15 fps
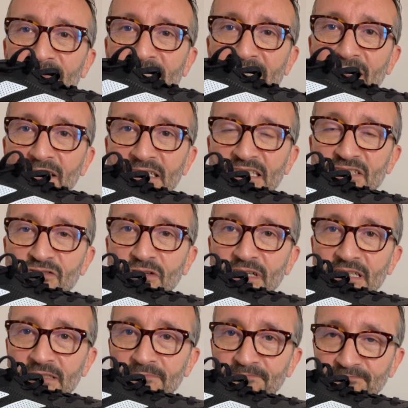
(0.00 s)
the Light
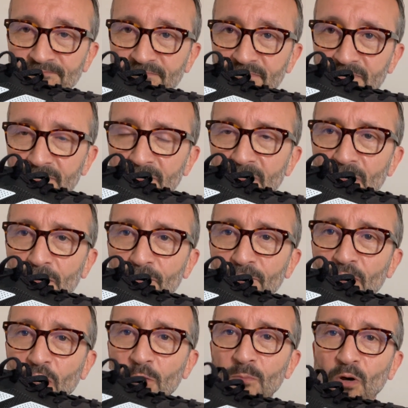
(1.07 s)
Strike
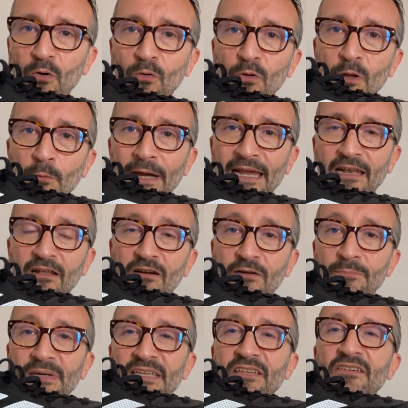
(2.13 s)
foam all the way along,
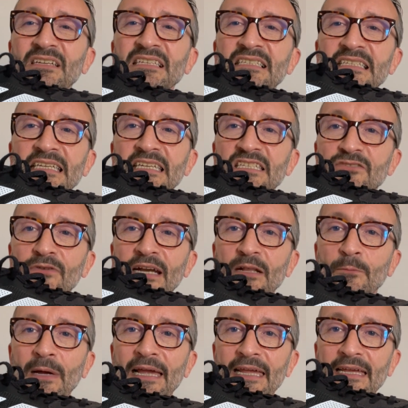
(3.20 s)
but you can see straight
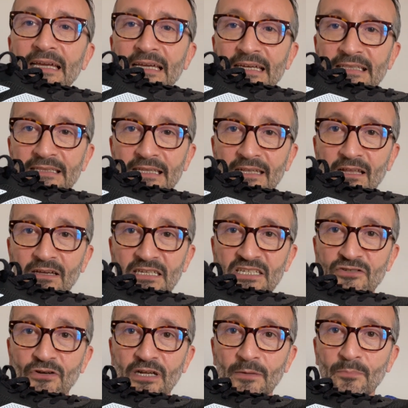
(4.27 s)
away the Light
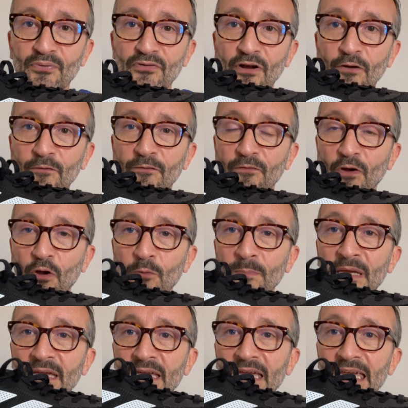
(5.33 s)
Strike Pro foam
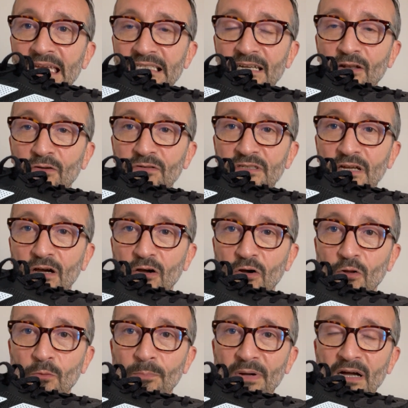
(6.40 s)
is along the
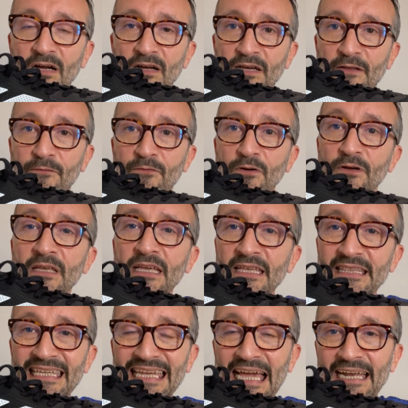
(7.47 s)
whole part of the foot.
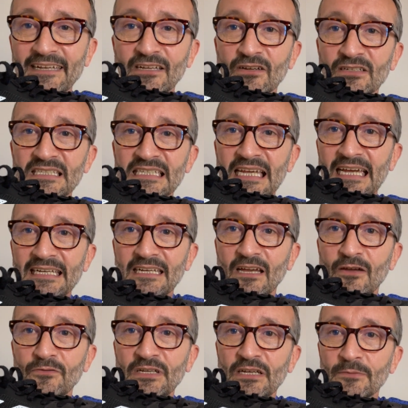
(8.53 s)
The Adios had it
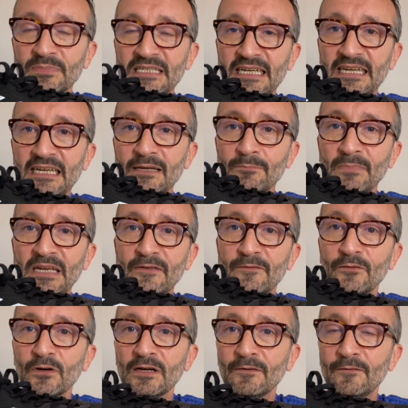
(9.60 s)
only up to here,
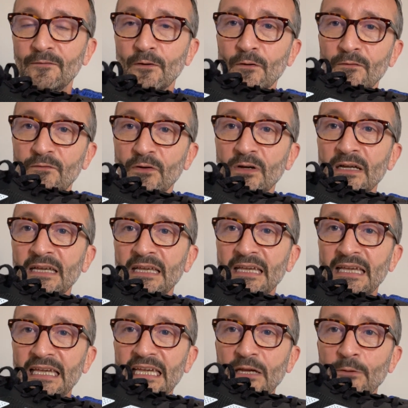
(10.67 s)
midfoot and forefoot.
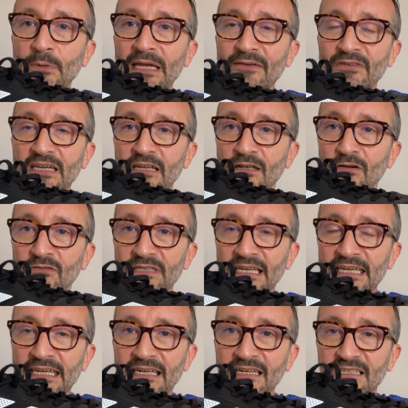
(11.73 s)
Here we have it along the
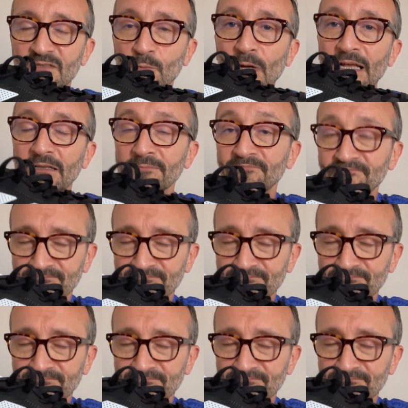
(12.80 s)
heel as well.